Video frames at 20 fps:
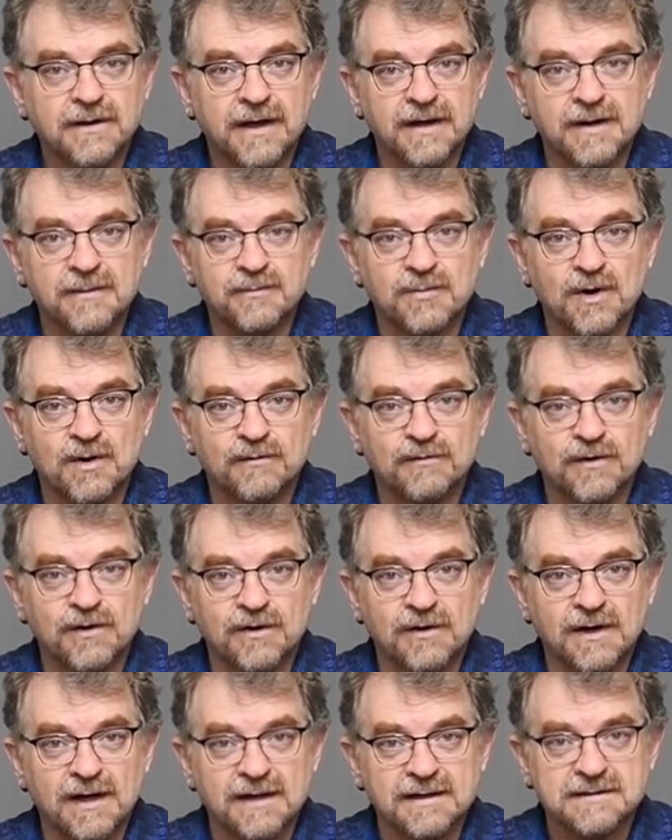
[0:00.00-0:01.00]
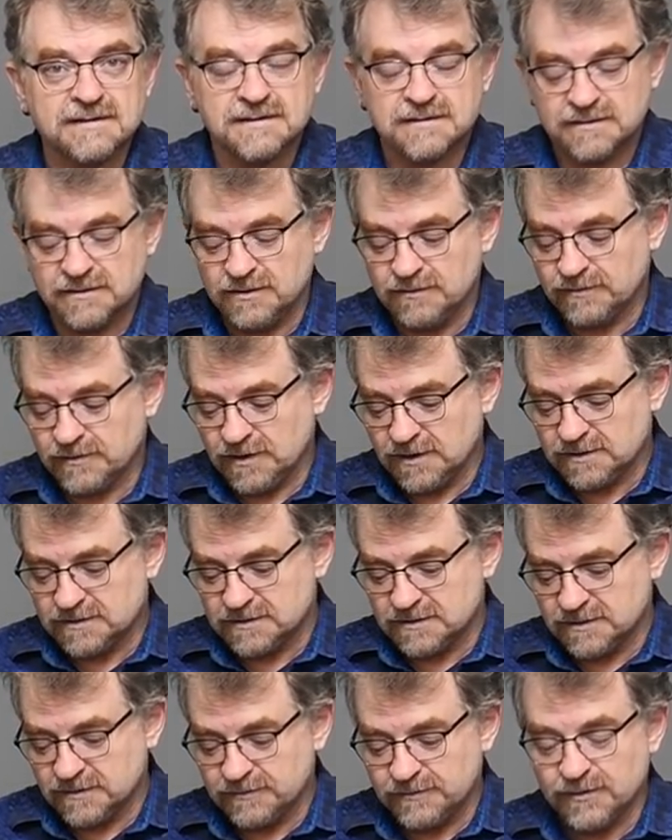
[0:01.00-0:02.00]
any Profoto lights. You've
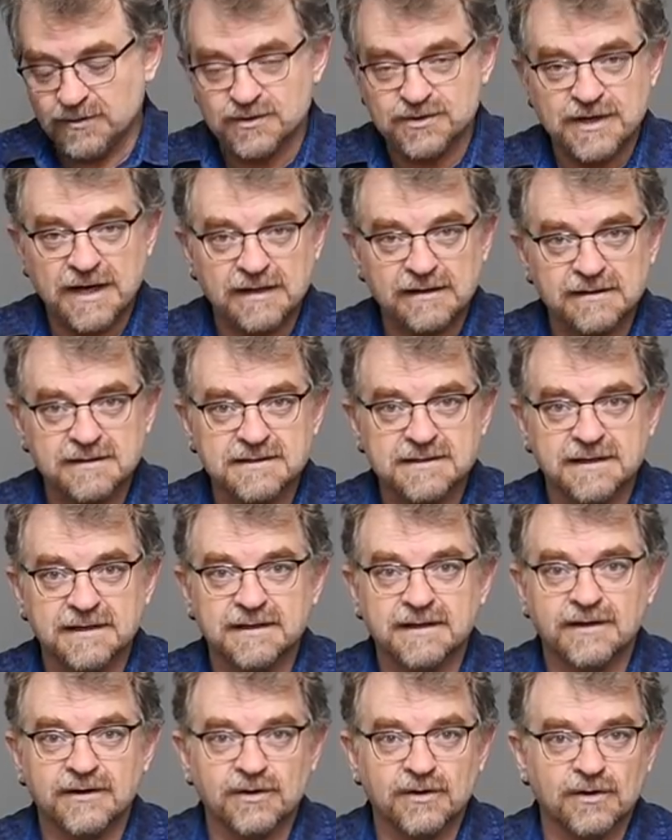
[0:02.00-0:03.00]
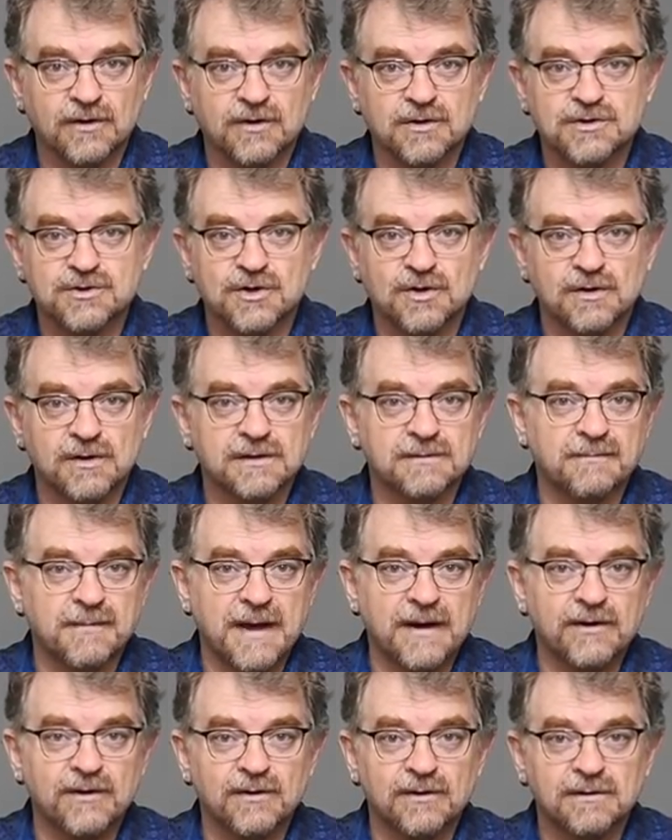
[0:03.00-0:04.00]
got a few channels here and you can control it,
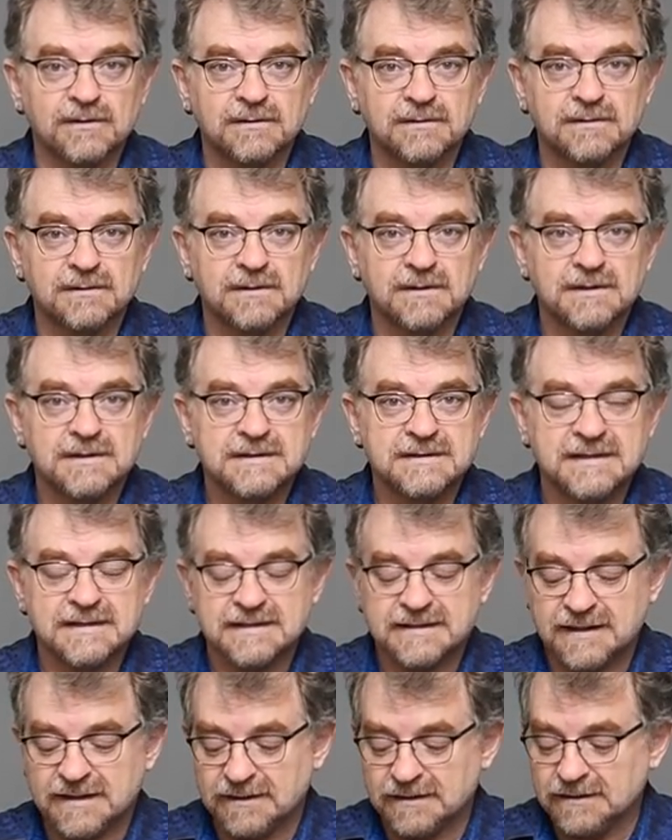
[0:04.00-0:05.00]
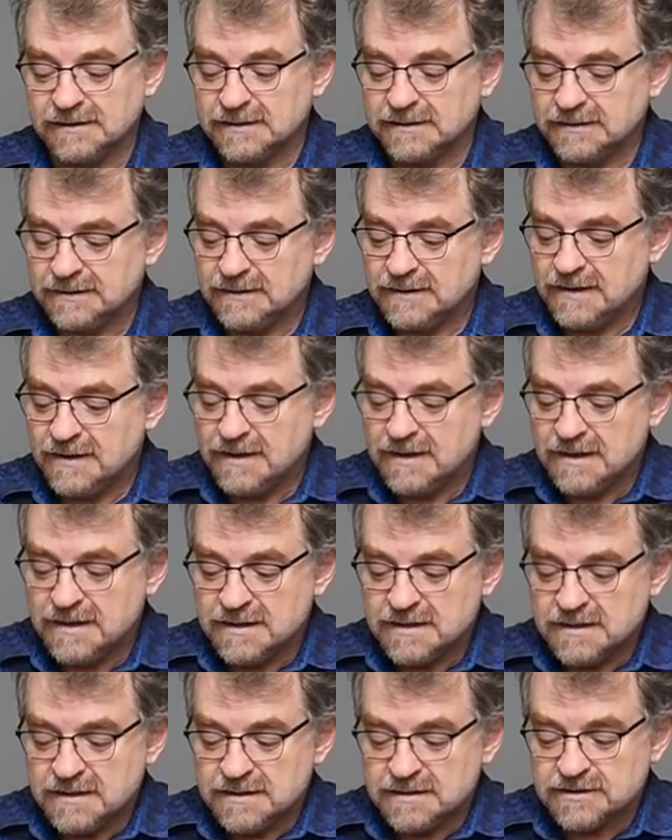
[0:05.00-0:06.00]
manual, TTL.
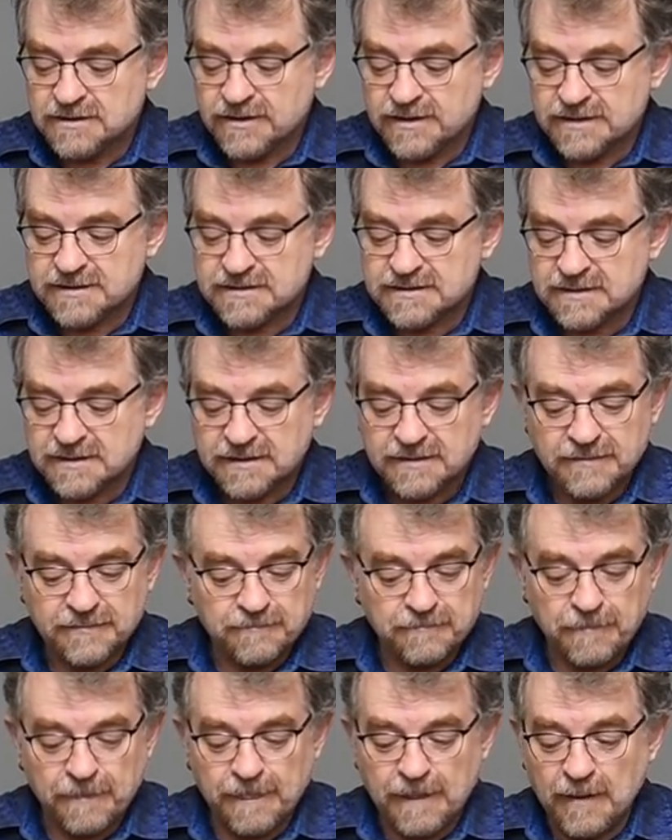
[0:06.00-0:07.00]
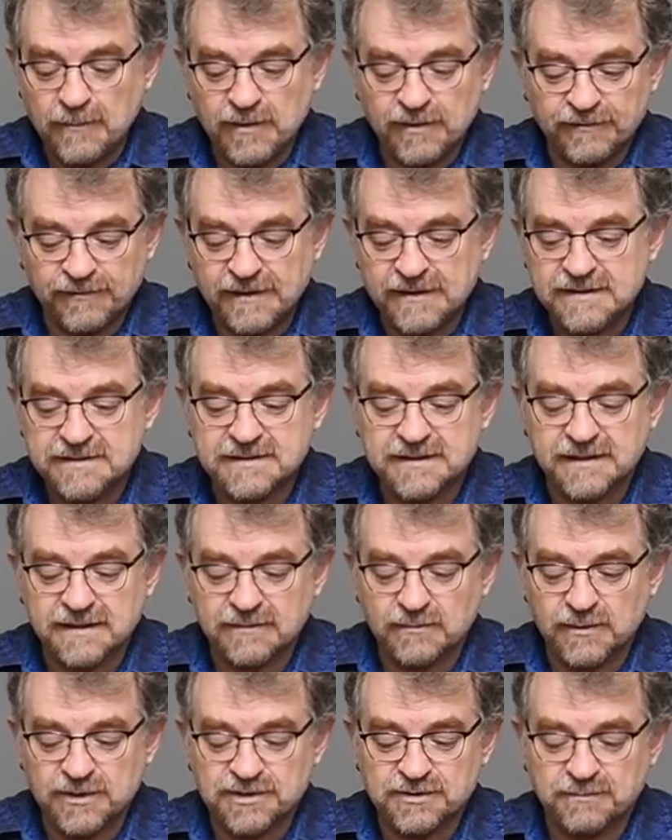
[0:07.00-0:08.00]
So there's a number of things here
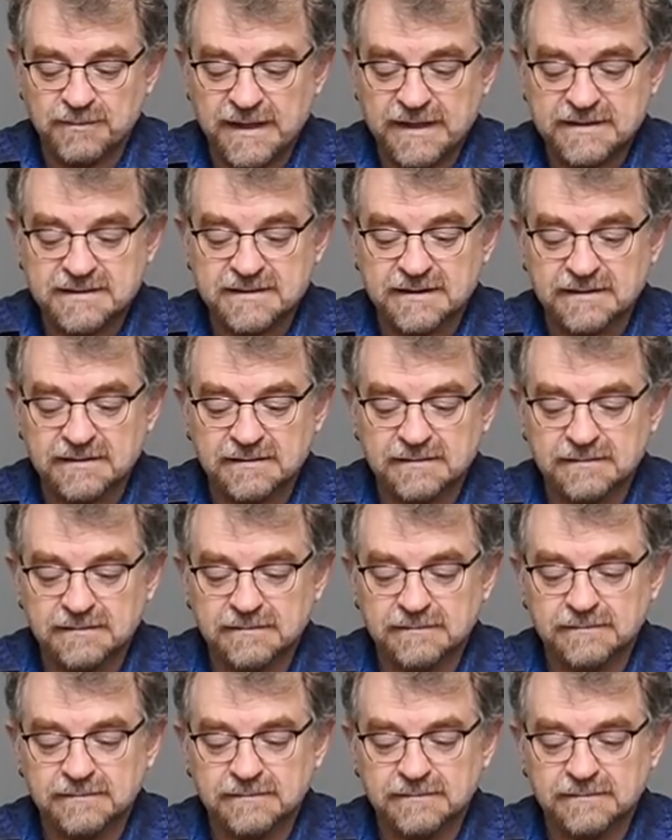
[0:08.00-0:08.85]
which makes it